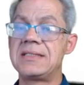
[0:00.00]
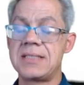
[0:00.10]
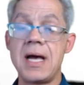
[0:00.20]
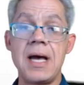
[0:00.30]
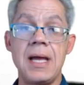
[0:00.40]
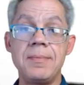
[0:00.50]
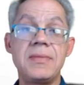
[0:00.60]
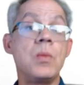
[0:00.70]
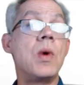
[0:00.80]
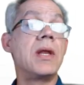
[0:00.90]
time
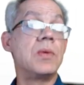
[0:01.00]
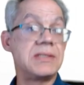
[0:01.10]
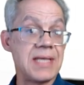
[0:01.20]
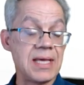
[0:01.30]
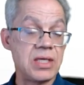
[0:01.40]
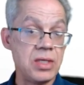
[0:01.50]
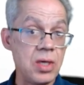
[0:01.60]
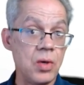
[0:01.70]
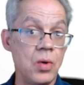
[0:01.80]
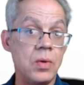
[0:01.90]
than what it would take
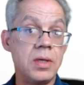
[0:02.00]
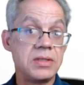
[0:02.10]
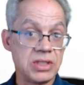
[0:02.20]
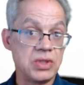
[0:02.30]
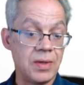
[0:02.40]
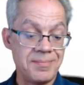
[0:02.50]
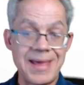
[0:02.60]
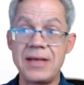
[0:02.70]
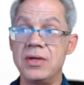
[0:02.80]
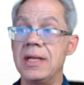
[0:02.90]
you to do it
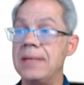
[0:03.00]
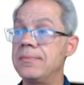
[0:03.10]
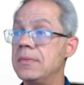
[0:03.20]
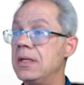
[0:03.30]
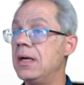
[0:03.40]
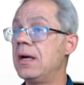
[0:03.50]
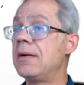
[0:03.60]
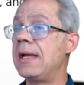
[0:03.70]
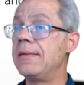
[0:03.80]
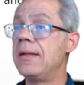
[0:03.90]
manually. All
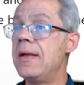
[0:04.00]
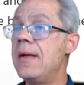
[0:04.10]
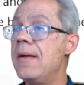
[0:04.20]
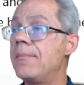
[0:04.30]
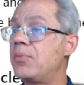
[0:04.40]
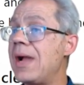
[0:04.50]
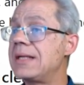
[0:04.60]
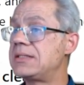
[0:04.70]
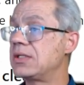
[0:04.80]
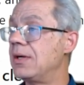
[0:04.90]
right,
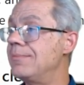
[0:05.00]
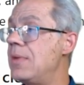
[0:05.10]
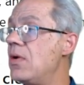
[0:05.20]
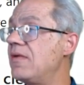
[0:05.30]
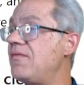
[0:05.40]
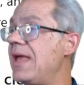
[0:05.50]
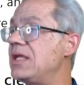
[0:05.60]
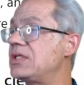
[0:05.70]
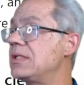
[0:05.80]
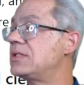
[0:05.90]
practical
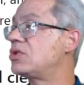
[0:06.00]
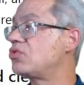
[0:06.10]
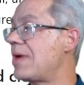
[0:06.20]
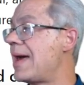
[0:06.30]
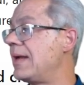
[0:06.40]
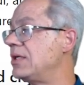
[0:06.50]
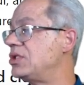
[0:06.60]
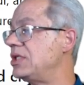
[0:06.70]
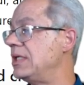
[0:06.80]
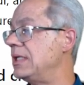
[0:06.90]
motivation
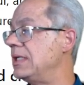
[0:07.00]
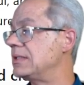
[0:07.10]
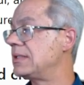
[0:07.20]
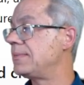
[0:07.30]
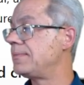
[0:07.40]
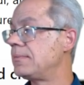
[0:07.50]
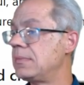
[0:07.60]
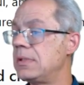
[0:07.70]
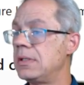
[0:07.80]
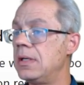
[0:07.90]
strategies.
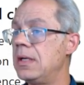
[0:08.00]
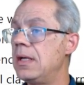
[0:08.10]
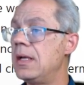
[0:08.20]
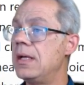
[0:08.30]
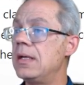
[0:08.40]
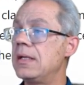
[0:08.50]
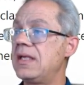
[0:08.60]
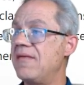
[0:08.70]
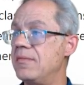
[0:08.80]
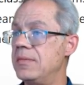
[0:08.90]

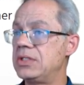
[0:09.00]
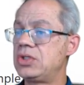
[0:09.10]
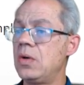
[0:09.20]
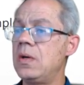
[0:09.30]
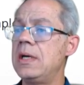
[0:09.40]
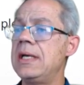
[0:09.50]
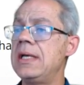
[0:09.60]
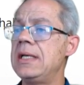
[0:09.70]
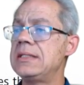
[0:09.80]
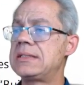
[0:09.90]
Give them a
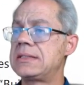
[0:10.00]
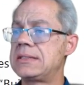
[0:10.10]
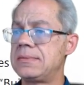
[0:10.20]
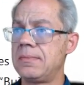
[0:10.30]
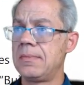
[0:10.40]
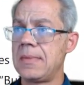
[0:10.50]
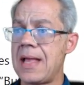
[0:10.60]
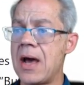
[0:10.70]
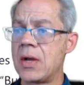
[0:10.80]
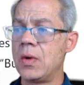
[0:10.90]
choice,
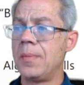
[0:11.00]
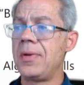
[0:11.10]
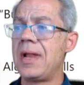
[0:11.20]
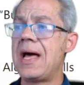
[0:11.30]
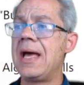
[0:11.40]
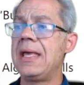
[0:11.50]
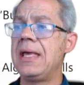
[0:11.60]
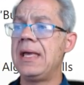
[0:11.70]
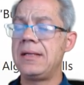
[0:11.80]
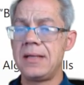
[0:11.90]
how to apply
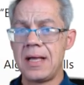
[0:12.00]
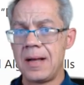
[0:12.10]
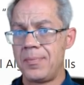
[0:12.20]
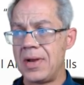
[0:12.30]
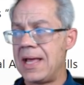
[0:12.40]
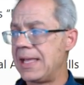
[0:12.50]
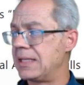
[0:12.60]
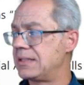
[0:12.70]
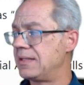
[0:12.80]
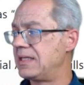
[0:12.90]
it, applying
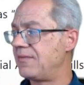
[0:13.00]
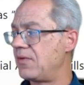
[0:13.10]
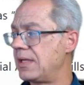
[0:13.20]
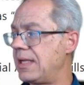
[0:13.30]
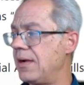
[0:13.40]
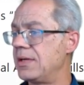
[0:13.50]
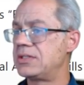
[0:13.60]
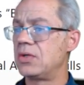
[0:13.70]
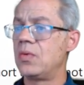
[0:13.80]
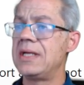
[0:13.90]
it to the different
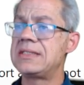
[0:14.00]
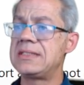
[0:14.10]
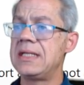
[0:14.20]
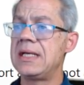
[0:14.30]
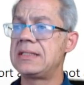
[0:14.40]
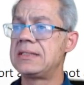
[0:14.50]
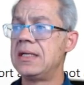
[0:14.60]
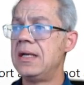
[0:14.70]
characteristics,